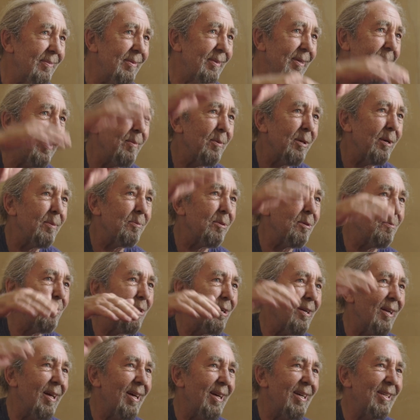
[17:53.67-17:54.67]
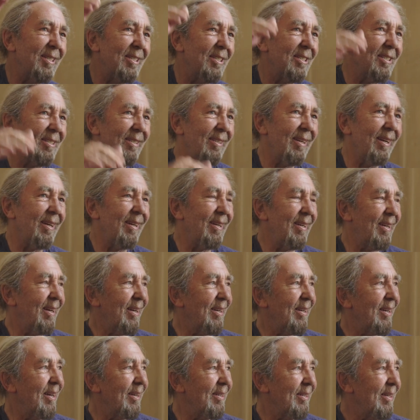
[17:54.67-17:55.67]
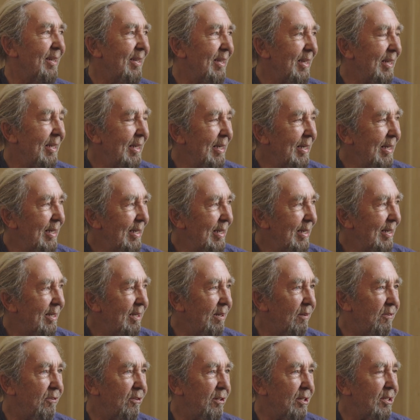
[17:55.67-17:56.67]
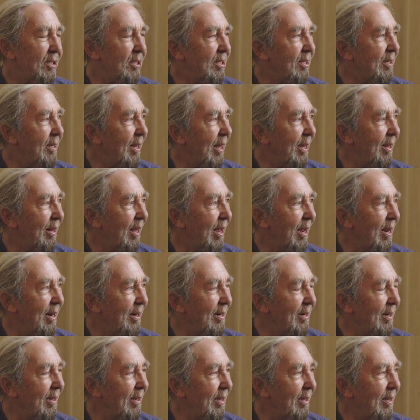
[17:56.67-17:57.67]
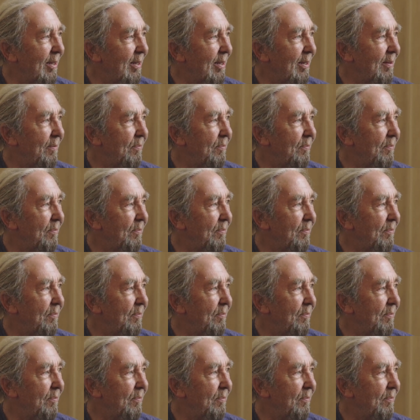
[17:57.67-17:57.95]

coming up to middle age, and the